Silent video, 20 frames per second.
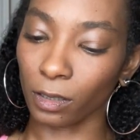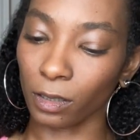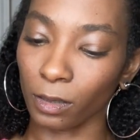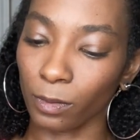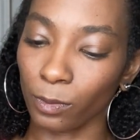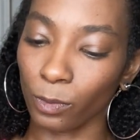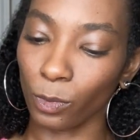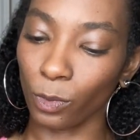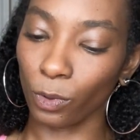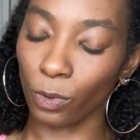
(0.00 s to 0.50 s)

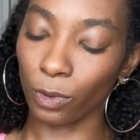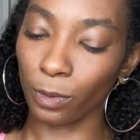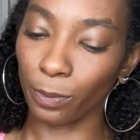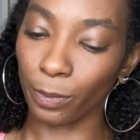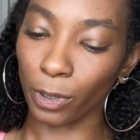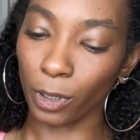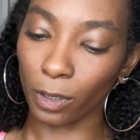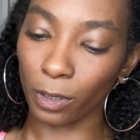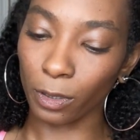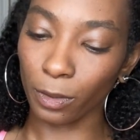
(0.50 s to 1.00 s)
Some more
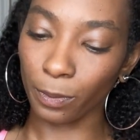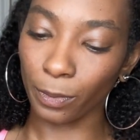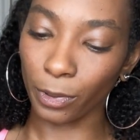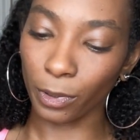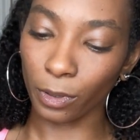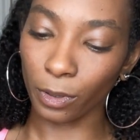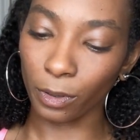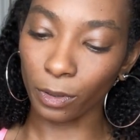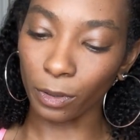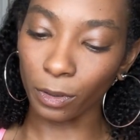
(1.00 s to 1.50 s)

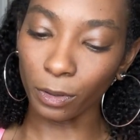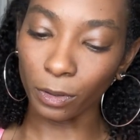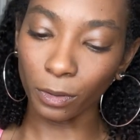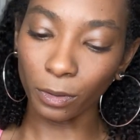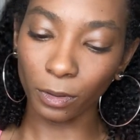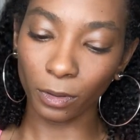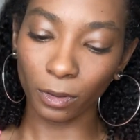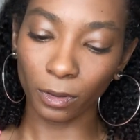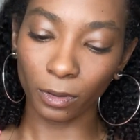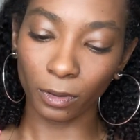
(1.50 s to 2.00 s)

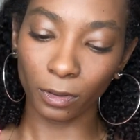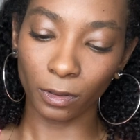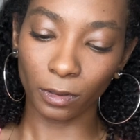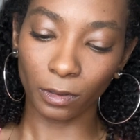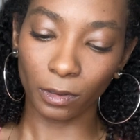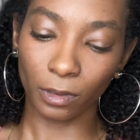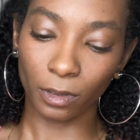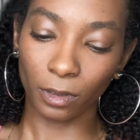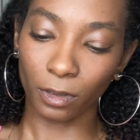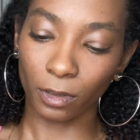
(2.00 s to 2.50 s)
purple.
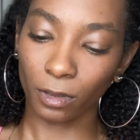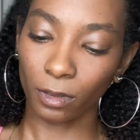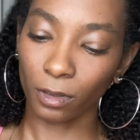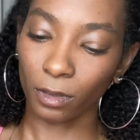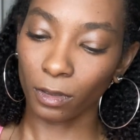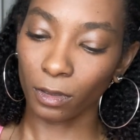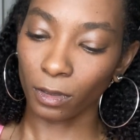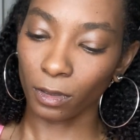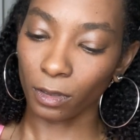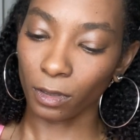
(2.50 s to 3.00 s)

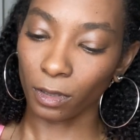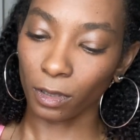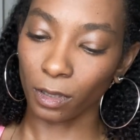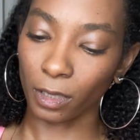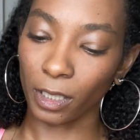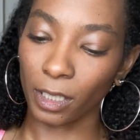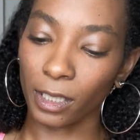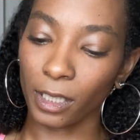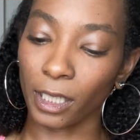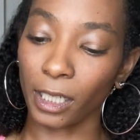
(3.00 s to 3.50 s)

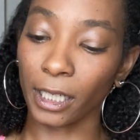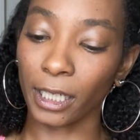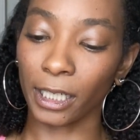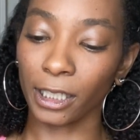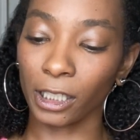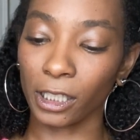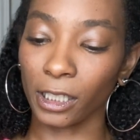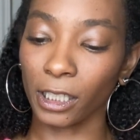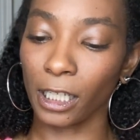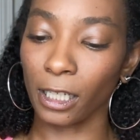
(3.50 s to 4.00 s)
And see, I
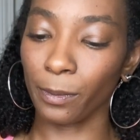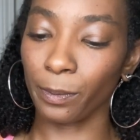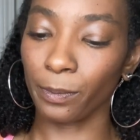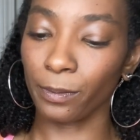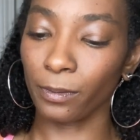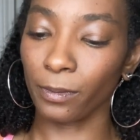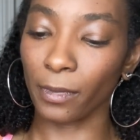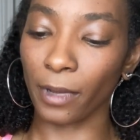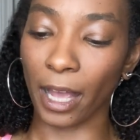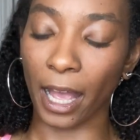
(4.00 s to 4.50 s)
just keep
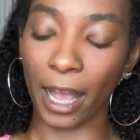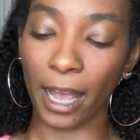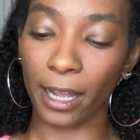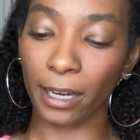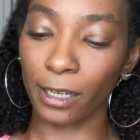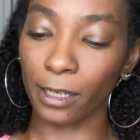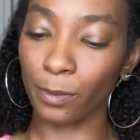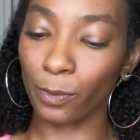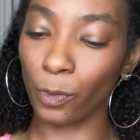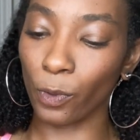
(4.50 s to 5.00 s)

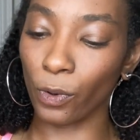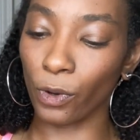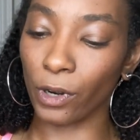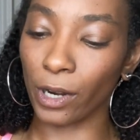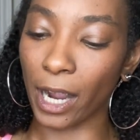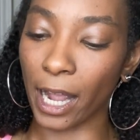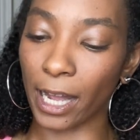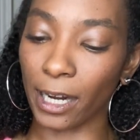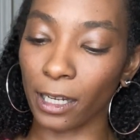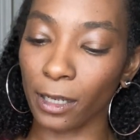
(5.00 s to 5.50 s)
adding
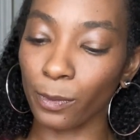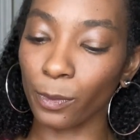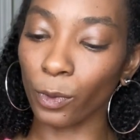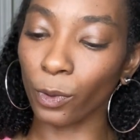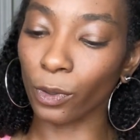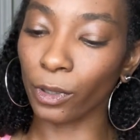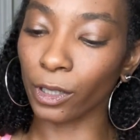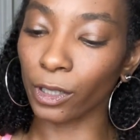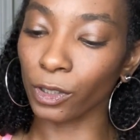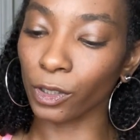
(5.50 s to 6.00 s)

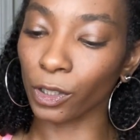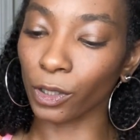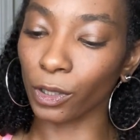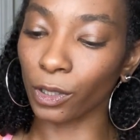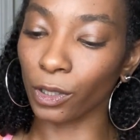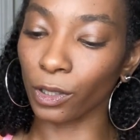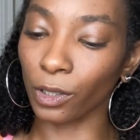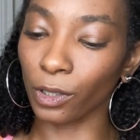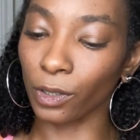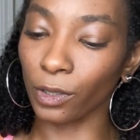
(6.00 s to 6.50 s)
more
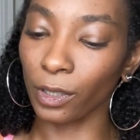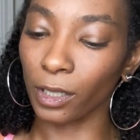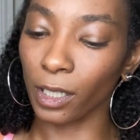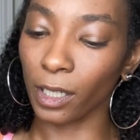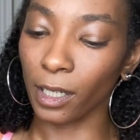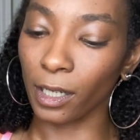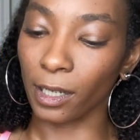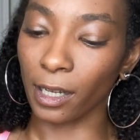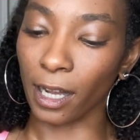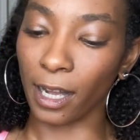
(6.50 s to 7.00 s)
until
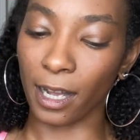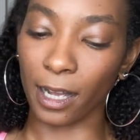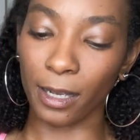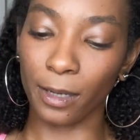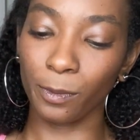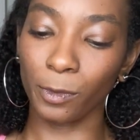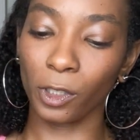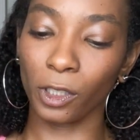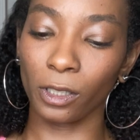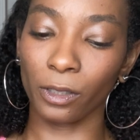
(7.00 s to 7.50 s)

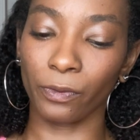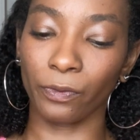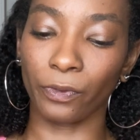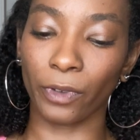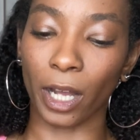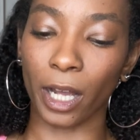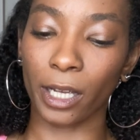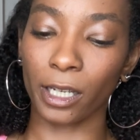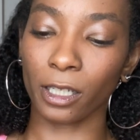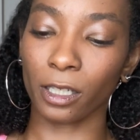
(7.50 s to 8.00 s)
I'm
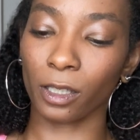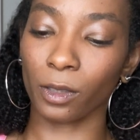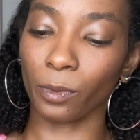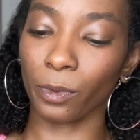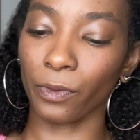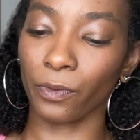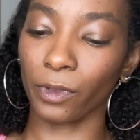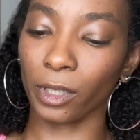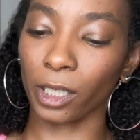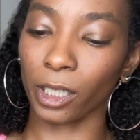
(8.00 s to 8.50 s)
sufficed
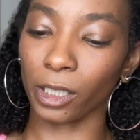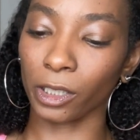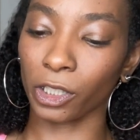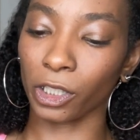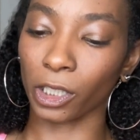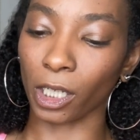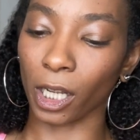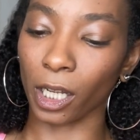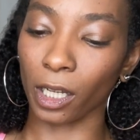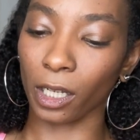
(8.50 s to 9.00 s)
with that
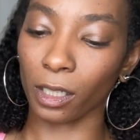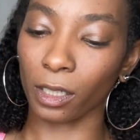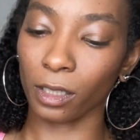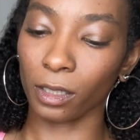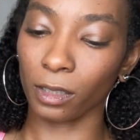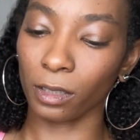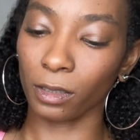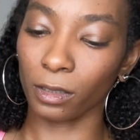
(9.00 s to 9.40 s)
shade.